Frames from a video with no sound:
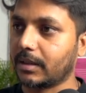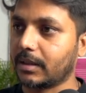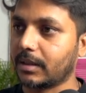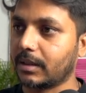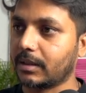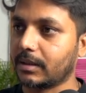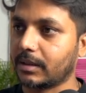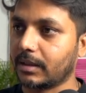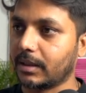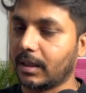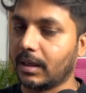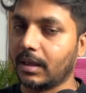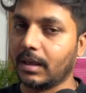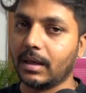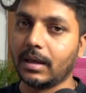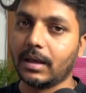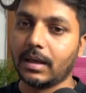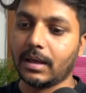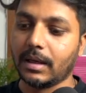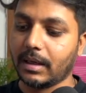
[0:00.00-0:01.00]
sale
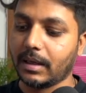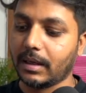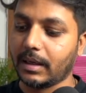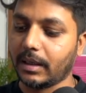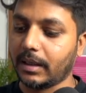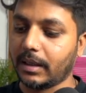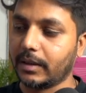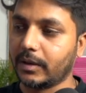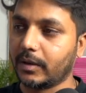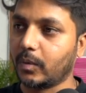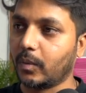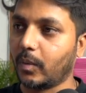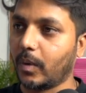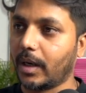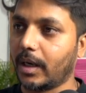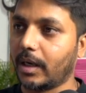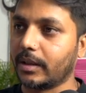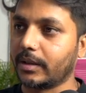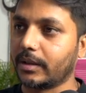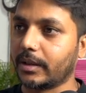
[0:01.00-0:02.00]
into
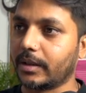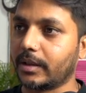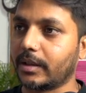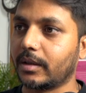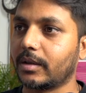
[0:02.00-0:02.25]
100.